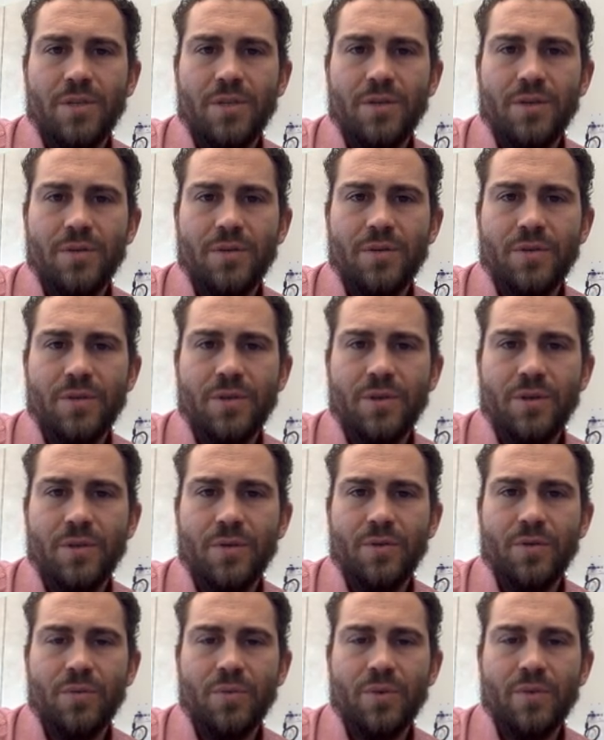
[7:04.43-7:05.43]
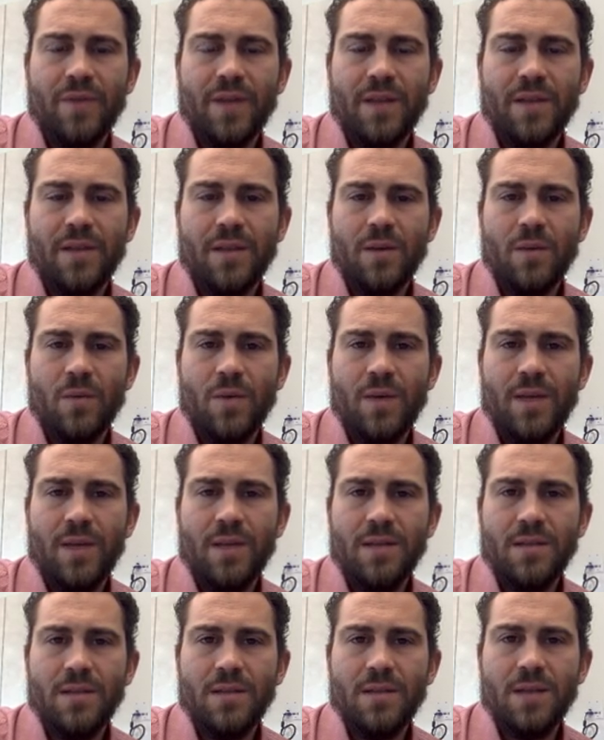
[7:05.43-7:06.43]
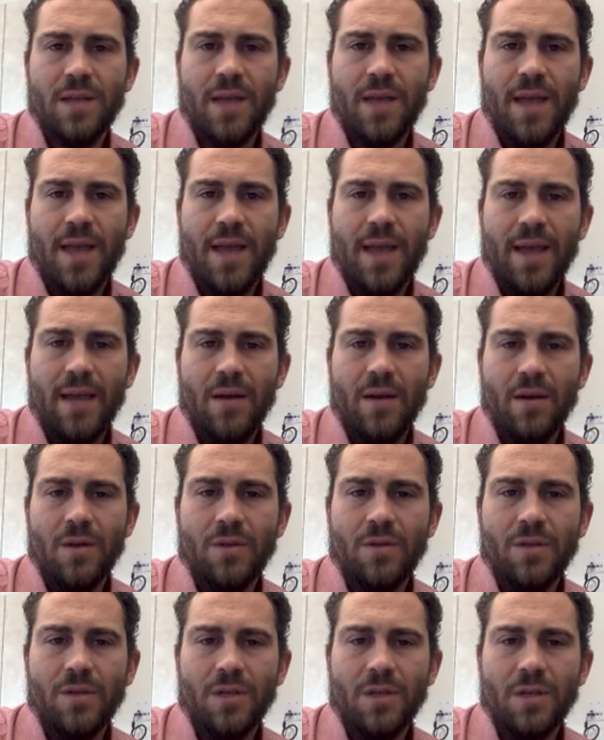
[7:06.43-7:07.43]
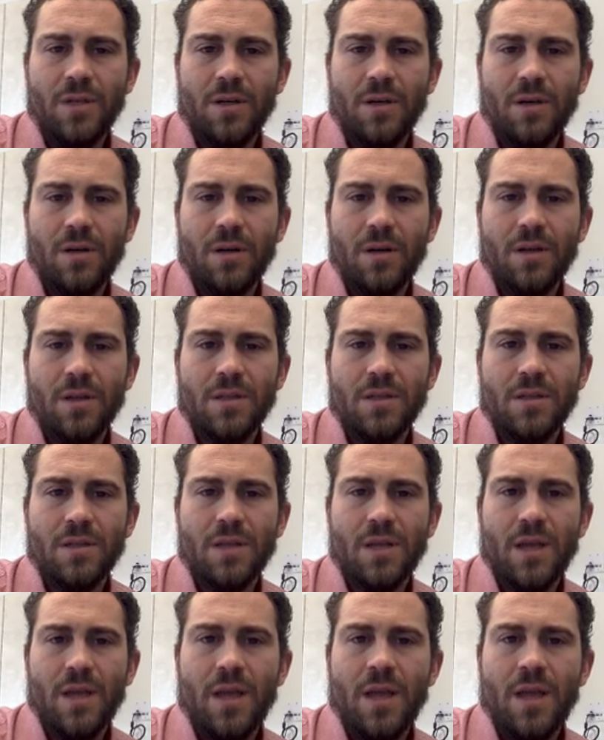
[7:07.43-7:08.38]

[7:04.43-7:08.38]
due to prevailing winds and ocean currents.